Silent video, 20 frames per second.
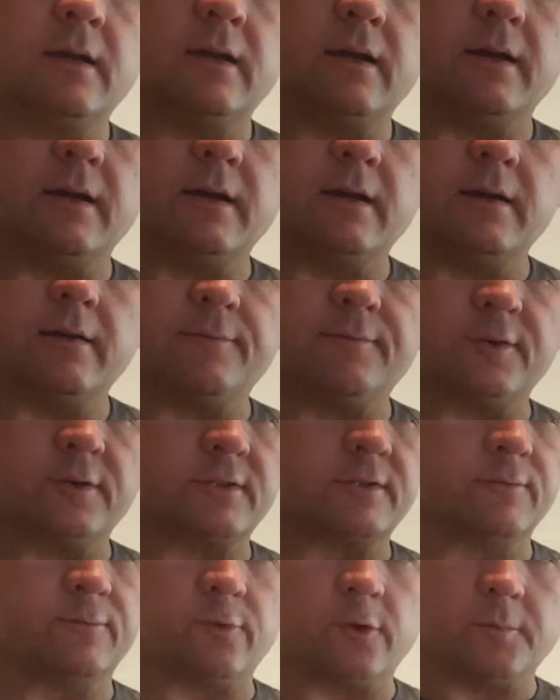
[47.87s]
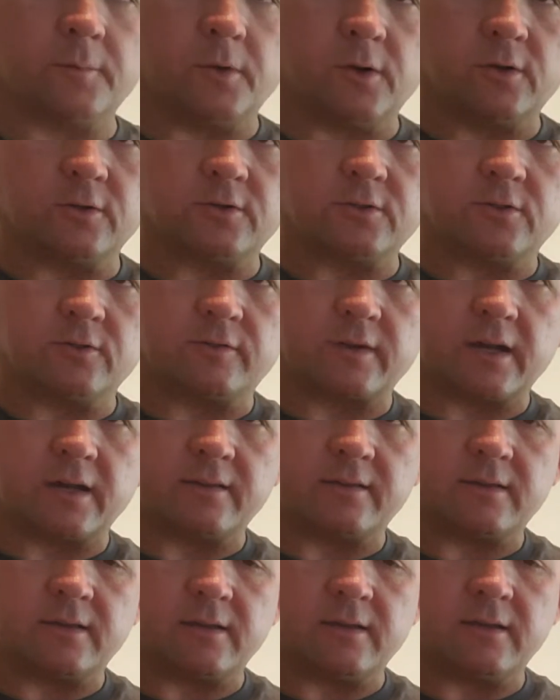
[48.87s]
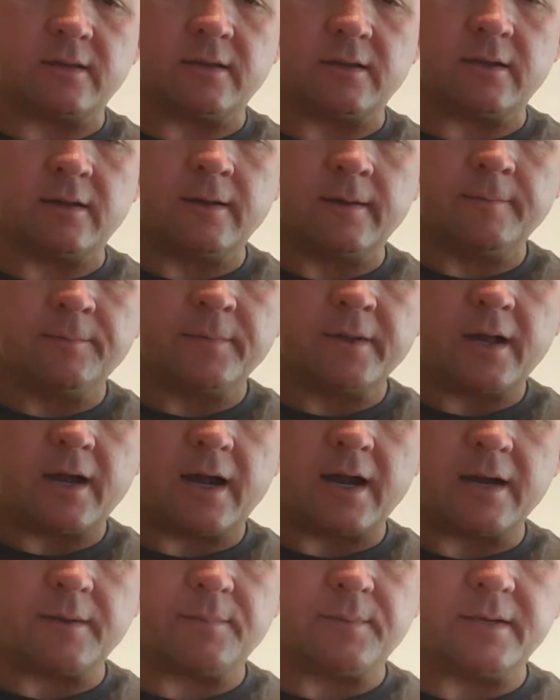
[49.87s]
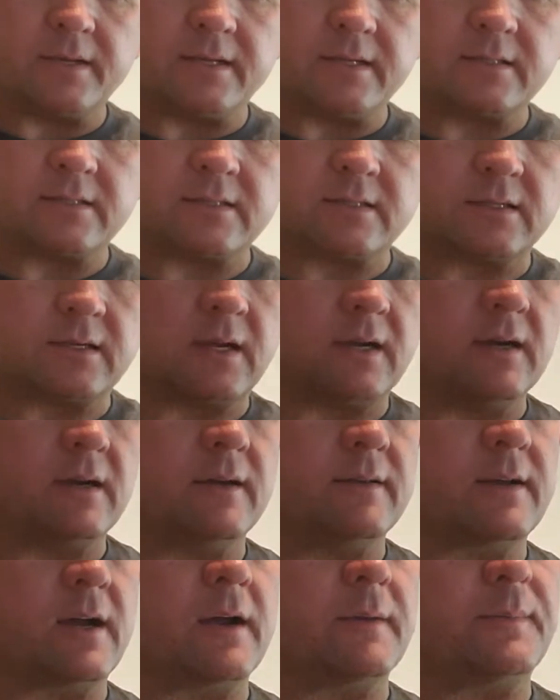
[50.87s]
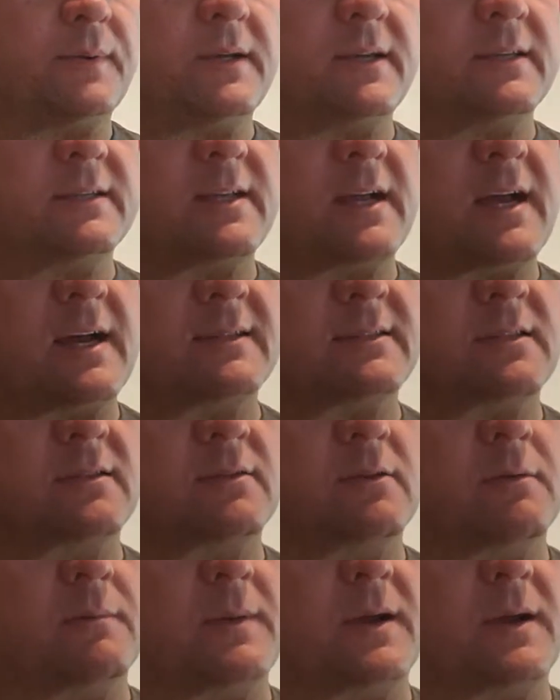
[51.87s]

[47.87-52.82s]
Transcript: First and foremost, you've got the eyepiece. The eyepiece has its own